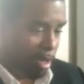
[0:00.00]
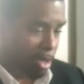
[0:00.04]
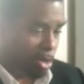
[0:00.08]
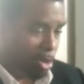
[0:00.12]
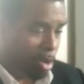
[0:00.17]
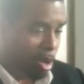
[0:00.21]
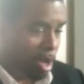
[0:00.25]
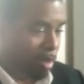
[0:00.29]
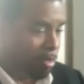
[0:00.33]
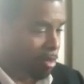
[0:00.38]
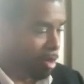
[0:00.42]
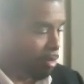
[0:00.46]

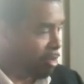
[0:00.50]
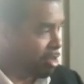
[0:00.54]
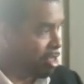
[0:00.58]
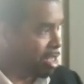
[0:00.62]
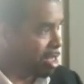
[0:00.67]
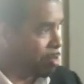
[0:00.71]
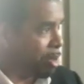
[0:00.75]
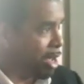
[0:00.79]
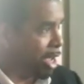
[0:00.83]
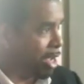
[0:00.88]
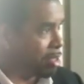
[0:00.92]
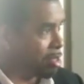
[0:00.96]
12 different
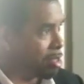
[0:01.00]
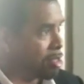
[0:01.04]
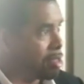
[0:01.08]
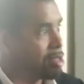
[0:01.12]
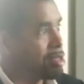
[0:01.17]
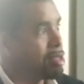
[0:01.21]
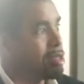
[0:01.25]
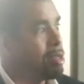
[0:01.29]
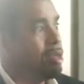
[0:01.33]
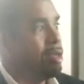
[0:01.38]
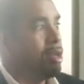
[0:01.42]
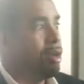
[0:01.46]

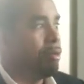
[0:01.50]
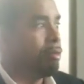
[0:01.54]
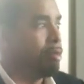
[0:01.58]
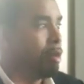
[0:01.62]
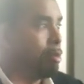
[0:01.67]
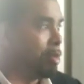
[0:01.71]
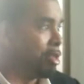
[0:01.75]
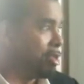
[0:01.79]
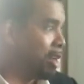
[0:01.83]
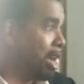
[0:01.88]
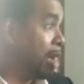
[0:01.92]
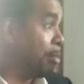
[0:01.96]
spices
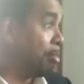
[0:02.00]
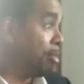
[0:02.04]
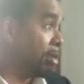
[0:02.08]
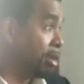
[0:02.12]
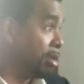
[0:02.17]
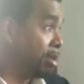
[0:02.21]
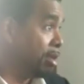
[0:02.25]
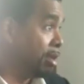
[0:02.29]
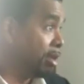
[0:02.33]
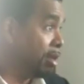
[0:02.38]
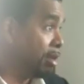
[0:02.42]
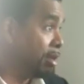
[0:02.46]
from the top
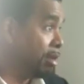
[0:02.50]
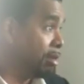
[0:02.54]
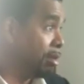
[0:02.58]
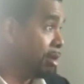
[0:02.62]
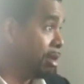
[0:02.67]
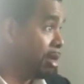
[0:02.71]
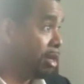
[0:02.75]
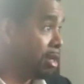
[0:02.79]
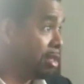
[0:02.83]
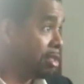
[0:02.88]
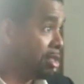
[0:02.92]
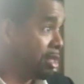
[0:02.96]
Indian
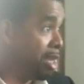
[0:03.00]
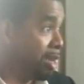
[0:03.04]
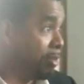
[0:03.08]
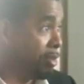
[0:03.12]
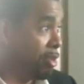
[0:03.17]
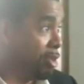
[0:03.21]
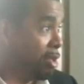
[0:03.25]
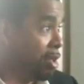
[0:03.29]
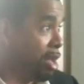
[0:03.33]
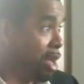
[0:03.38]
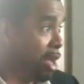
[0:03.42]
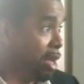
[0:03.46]
chef
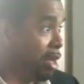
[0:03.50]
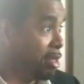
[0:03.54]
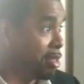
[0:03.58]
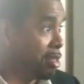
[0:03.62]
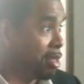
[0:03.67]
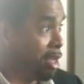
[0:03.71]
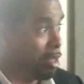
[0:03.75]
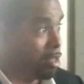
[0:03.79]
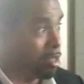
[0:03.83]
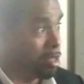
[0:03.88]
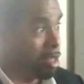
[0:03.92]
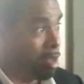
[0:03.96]
in the United
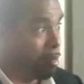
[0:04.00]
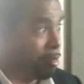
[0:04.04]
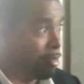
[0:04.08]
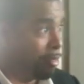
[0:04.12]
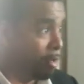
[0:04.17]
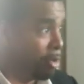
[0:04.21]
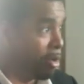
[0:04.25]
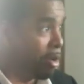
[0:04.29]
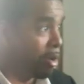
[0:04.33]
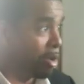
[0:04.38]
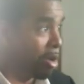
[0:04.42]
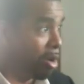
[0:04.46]
States named
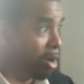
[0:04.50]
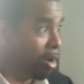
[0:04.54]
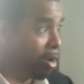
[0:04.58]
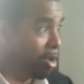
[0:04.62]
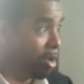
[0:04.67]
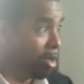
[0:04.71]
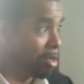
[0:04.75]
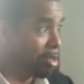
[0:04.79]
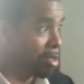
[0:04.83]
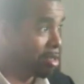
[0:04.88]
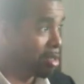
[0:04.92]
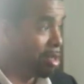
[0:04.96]
Floyd
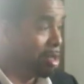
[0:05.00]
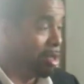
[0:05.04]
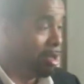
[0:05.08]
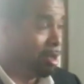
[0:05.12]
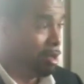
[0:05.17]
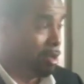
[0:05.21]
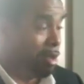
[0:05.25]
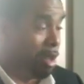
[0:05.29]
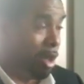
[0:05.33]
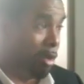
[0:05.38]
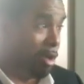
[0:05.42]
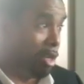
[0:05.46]
Cardoz.
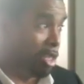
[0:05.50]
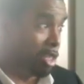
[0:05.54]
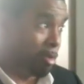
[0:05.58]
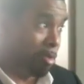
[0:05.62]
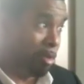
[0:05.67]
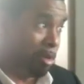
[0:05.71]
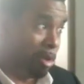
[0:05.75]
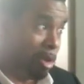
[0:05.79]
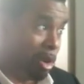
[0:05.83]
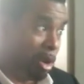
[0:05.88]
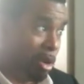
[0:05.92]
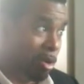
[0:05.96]
Now he's
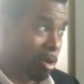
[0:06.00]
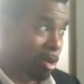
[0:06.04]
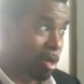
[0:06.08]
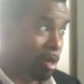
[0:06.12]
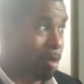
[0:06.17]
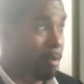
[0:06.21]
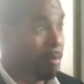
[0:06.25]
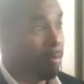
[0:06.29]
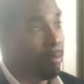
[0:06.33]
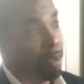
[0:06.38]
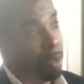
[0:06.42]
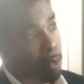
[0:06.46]
from
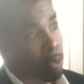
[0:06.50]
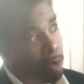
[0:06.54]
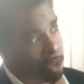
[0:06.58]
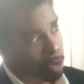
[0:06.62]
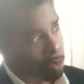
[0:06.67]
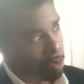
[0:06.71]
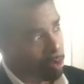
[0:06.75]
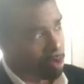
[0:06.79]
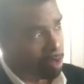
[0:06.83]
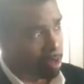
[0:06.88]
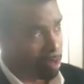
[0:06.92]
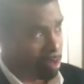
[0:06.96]
Goa,
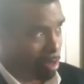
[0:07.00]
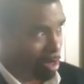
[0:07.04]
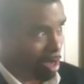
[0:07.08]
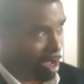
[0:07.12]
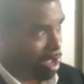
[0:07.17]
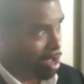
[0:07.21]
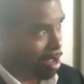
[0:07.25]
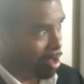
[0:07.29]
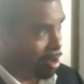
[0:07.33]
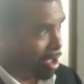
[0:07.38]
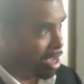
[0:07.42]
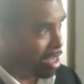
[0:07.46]
which was
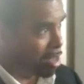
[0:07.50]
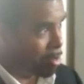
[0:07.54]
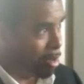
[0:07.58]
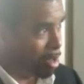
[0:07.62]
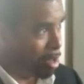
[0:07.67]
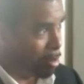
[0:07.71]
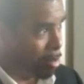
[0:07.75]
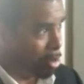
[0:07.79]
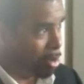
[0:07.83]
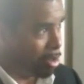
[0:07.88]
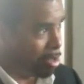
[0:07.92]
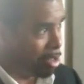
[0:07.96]
colonized by
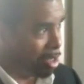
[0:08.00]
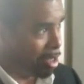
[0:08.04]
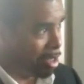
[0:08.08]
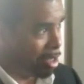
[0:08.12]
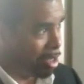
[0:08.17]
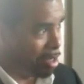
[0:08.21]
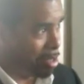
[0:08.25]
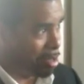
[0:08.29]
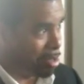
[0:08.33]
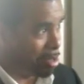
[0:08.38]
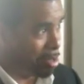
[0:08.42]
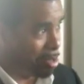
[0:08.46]
the
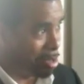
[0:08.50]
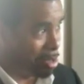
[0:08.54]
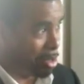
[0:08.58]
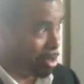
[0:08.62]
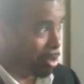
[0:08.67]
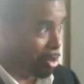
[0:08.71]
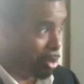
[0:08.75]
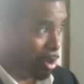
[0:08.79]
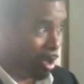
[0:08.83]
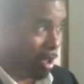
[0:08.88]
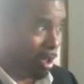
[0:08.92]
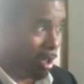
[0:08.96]
Portuguese,
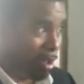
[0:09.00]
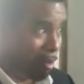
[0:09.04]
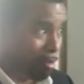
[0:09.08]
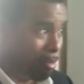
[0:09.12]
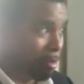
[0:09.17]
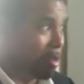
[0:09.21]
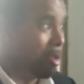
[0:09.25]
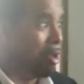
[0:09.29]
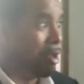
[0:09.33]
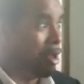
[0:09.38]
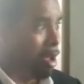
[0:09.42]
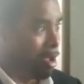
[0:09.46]
so you have
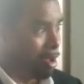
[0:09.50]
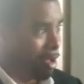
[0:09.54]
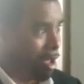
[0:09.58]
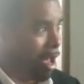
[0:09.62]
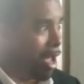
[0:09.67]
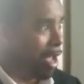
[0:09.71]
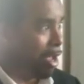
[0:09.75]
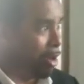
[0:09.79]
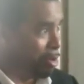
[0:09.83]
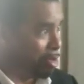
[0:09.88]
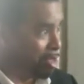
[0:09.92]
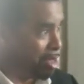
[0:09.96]
a
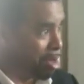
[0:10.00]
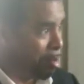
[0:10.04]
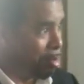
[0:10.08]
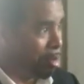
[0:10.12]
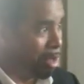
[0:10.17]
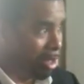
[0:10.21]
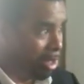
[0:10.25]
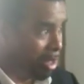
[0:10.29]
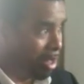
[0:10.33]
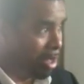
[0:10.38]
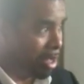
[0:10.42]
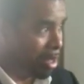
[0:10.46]
guy who's
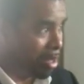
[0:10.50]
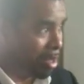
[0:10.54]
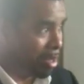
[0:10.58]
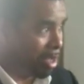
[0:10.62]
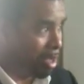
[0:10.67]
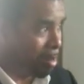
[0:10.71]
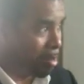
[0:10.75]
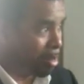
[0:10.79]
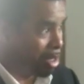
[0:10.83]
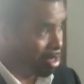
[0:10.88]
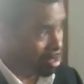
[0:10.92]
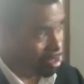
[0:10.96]
completely
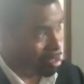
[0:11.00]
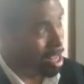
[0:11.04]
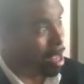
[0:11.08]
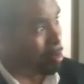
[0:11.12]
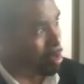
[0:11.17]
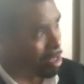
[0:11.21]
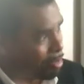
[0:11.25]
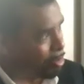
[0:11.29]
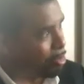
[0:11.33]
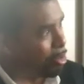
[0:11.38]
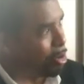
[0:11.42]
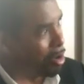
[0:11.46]
Indian, but his
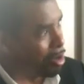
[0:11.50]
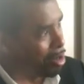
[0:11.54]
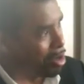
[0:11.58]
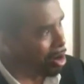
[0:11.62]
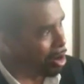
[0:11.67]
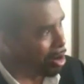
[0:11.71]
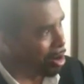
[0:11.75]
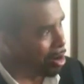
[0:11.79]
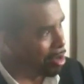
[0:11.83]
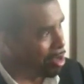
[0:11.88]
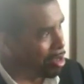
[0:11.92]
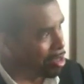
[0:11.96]
name is Floyd
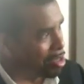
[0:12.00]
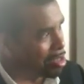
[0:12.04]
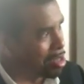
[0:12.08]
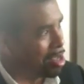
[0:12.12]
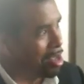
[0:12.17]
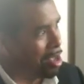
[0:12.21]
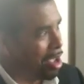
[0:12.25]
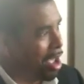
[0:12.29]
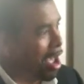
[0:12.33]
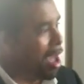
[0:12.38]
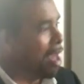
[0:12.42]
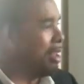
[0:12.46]
Cardoz,
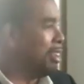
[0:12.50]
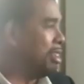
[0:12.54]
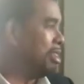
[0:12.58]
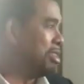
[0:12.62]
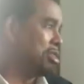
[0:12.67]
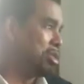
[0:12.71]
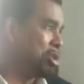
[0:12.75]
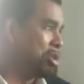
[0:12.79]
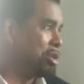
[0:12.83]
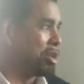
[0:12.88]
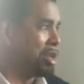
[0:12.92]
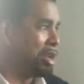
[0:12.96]
and he
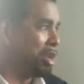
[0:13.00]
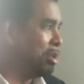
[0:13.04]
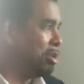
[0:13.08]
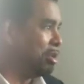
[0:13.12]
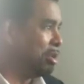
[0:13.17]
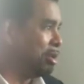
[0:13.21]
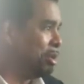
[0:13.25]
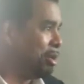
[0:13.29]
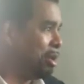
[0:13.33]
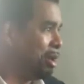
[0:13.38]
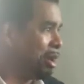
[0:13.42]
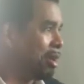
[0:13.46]
is cooking in
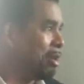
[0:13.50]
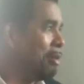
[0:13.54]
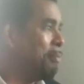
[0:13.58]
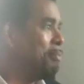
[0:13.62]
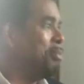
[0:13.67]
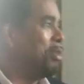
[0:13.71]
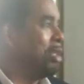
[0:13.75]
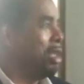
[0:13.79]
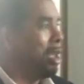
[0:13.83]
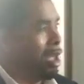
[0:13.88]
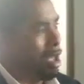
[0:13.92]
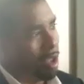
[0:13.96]
New York
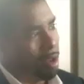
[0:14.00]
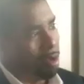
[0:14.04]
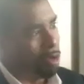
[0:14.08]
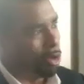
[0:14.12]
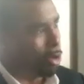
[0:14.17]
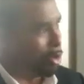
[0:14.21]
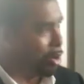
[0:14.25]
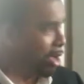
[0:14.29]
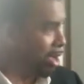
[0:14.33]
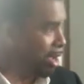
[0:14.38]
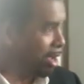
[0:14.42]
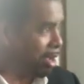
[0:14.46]
and
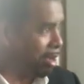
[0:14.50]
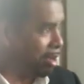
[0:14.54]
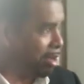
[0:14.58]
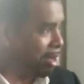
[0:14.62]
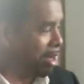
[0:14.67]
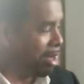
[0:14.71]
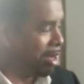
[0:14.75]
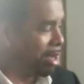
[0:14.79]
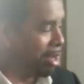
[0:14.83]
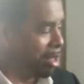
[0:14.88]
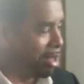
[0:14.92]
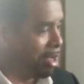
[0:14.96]
doing
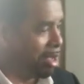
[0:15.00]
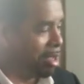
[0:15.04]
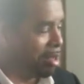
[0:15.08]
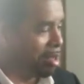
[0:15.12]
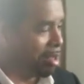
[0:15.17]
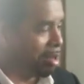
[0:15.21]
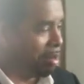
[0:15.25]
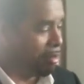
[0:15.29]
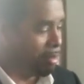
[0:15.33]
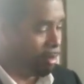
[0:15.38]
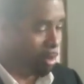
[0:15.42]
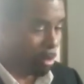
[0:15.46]

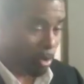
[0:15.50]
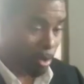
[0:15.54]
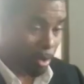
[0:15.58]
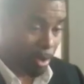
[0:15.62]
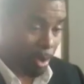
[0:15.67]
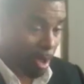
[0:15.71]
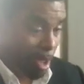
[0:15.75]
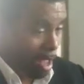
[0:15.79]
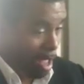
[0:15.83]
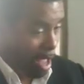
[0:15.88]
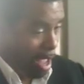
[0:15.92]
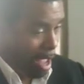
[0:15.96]
Indian food.
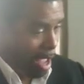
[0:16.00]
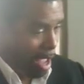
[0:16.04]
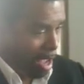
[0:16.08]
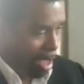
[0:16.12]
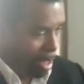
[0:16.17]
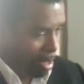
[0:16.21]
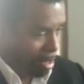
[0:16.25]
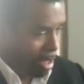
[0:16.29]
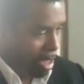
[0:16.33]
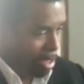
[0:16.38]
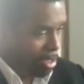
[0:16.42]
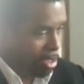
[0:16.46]

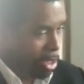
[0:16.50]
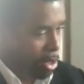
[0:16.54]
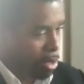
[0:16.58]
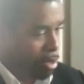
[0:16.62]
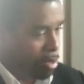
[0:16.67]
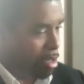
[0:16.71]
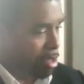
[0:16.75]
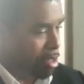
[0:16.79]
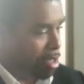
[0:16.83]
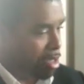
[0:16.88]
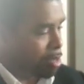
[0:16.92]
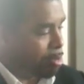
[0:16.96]
And they
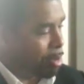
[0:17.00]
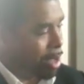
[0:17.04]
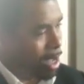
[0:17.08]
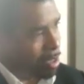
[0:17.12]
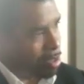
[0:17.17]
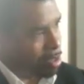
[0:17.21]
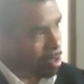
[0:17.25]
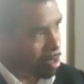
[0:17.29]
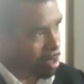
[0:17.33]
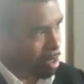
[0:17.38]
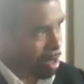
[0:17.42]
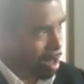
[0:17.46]
toasted the
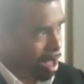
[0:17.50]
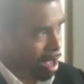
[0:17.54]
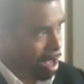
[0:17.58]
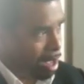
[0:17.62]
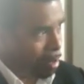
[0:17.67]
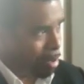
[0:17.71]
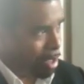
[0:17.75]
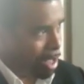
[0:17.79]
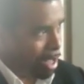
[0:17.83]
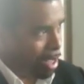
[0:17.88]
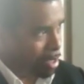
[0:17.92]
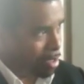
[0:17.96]
spices in
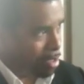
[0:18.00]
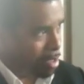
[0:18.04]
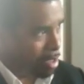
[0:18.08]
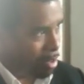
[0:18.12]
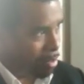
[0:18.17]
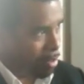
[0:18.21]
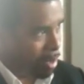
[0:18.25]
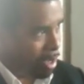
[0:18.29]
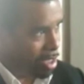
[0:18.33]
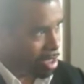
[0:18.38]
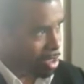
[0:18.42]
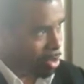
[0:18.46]
hot pans at
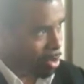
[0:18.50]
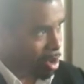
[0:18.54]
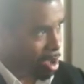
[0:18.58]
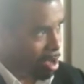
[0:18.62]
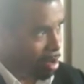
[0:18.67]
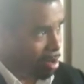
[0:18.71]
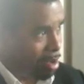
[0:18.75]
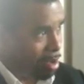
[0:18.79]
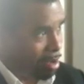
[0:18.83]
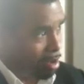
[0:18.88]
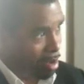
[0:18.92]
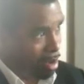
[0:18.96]
the
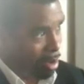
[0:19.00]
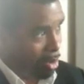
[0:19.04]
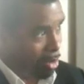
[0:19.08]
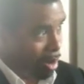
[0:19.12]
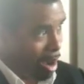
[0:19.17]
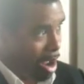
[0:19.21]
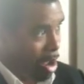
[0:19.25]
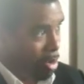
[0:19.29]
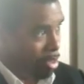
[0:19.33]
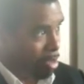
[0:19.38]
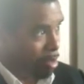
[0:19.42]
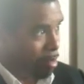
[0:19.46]
restaurant,
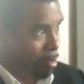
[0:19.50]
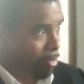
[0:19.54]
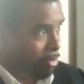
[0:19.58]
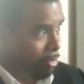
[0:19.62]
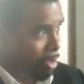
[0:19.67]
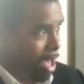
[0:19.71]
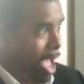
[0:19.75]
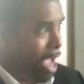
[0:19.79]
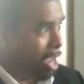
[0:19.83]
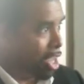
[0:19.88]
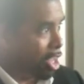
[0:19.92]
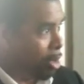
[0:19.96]
ground them,
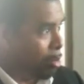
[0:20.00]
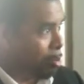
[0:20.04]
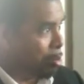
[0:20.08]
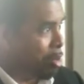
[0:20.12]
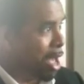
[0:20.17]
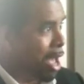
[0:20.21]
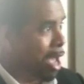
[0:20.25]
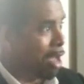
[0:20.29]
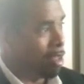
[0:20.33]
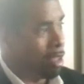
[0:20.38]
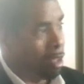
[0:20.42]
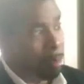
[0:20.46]
vacuum
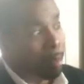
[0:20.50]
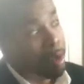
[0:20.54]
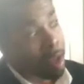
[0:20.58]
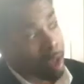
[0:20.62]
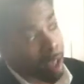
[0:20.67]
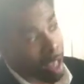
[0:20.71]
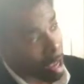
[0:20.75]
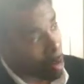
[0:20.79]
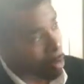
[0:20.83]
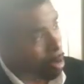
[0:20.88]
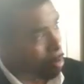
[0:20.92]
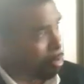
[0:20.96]
packed them,
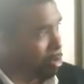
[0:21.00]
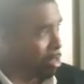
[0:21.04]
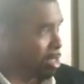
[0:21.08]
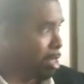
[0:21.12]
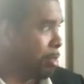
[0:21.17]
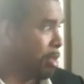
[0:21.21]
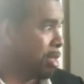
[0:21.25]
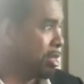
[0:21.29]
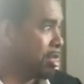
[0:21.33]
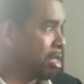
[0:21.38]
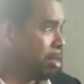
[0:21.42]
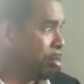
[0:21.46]
and we put
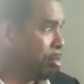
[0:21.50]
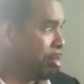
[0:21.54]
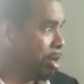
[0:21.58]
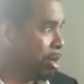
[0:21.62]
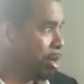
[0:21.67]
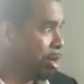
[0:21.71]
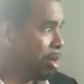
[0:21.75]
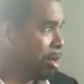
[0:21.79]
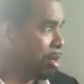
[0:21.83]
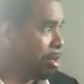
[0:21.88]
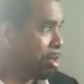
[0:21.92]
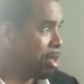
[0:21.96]
them into the
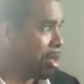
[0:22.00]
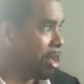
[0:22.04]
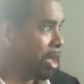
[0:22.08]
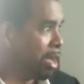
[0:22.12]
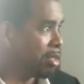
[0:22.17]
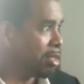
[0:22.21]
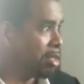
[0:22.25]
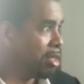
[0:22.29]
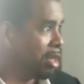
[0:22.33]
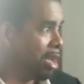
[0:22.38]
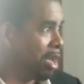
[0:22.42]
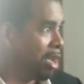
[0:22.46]
beer the
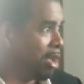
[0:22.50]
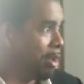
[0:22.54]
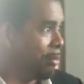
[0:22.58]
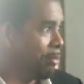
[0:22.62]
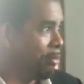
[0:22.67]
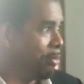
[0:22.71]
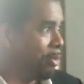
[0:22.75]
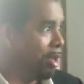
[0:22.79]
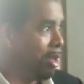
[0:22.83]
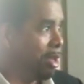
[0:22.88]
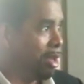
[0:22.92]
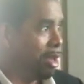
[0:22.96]
next day.
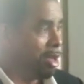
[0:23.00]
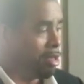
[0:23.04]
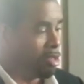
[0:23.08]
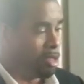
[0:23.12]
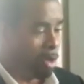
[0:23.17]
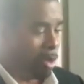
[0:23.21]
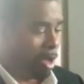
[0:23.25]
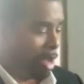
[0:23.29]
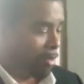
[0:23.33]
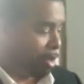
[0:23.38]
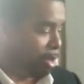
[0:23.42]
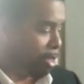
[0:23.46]

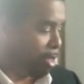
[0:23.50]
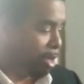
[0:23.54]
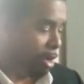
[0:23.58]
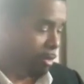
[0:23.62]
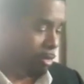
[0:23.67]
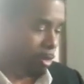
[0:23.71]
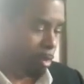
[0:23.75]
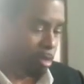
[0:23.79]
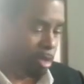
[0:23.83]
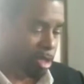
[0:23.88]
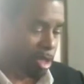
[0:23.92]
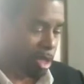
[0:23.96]
So everything
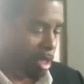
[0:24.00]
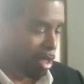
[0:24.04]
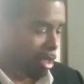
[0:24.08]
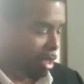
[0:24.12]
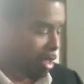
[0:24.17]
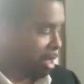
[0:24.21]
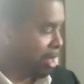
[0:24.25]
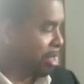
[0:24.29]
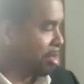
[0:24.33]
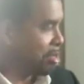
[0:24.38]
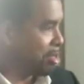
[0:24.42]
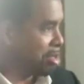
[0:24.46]
from
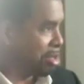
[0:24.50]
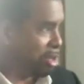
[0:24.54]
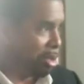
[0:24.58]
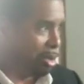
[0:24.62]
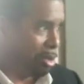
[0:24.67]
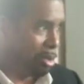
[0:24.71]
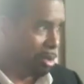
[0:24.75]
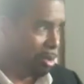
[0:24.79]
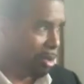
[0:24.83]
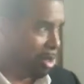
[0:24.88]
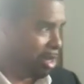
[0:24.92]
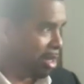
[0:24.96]
chilies
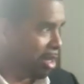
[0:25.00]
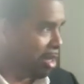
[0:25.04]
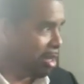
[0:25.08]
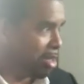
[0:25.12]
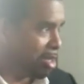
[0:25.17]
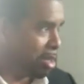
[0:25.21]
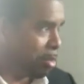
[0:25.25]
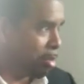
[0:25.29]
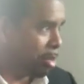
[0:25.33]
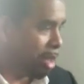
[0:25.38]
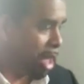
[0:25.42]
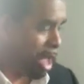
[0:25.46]
to
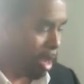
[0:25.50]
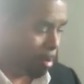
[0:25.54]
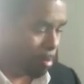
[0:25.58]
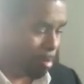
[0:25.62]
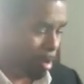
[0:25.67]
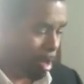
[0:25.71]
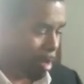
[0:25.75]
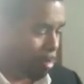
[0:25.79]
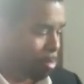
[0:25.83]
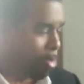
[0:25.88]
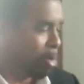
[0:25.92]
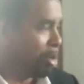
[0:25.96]
black
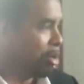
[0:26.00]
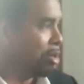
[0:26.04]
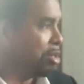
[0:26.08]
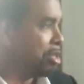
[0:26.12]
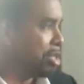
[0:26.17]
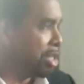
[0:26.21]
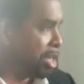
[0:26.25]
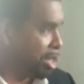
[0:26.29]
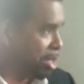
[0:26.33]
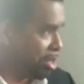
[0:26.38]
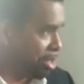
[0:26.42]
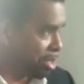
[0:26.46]
pepper,
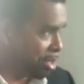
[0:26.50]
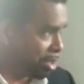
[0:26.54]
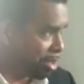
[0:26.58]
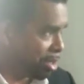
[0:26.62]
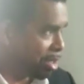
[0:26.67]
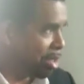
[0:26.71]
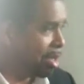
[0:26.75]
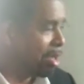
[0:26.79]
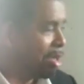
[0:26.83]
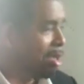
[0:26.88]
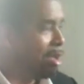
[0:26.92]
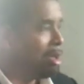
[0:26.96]

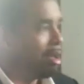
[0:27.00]
ginger,